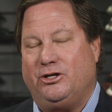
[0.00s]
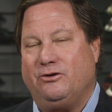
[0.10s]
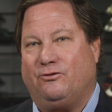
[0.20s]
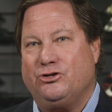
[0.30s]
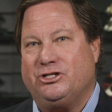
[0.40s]

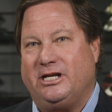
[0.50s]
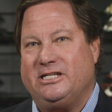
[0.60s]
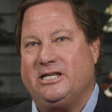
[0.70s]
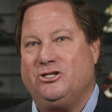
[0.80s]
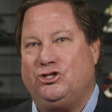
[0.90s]

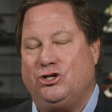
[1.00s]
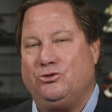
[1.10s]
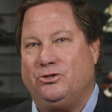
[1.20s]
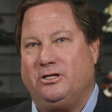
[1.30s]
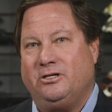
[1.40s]
universities in
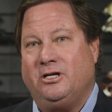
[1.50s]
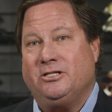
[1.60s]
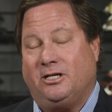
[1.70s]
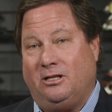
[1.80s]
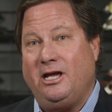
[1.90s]
June
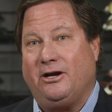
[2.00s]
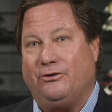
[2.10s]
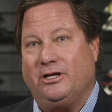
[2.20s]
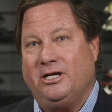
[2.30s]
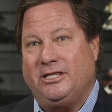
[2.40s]

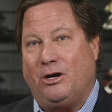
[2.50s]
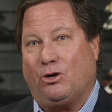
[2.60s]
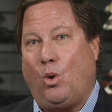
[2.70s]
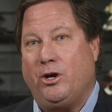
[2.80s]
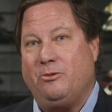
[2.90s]
declared they were
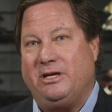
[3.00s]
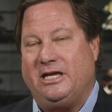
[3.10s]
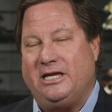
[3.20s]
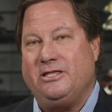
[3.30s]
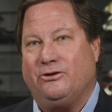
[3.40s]
going to
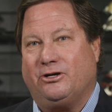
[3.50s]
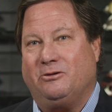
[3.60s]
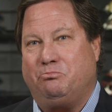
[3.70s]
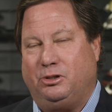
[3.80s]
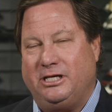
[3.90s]
be either
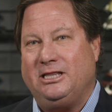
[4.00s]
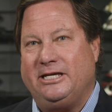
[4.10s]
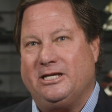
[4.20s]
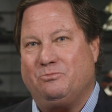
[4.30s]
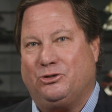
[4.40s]

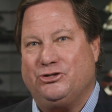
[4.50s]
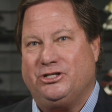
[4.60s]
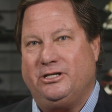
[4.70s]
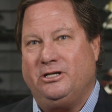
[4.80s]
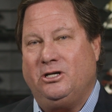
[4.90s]
completely in
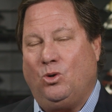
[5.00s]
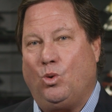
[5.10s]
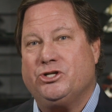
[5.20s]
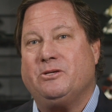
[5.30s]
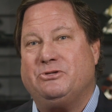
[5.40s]
person
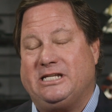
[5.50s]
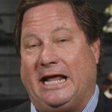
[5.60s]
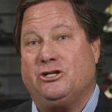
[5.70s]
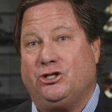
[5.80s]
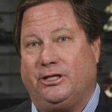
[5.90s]
or
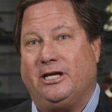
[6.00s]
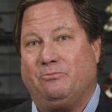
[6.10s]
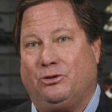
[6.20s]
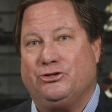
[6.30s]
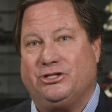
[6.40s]
substantially in
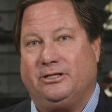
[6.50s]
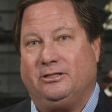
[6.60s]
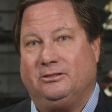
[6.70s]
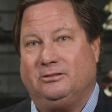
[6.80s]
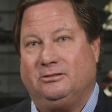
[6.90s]
person.
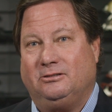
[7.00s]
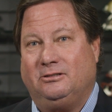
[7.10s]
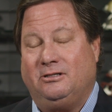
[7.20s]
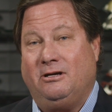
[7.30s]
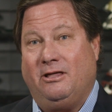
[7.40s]

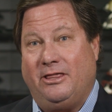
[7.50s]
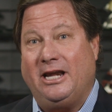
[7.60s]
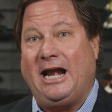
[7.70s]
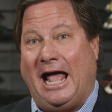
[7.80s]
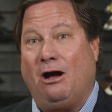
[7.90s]
Then
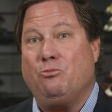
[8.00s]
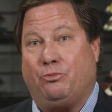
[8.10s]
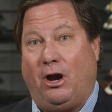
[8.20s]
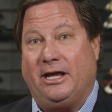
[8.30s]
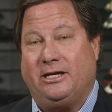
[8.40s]
an
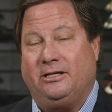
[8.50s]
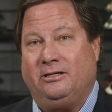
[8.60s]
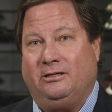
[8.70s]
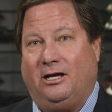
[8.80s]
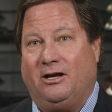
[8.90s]
outbreak
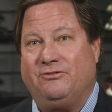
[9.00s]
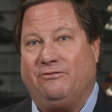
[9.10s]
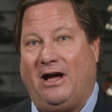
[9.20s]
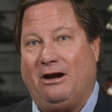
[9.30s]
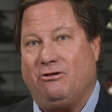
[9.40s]
of the
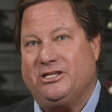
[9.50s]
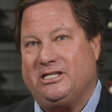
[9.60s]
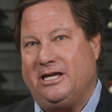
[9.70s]
virus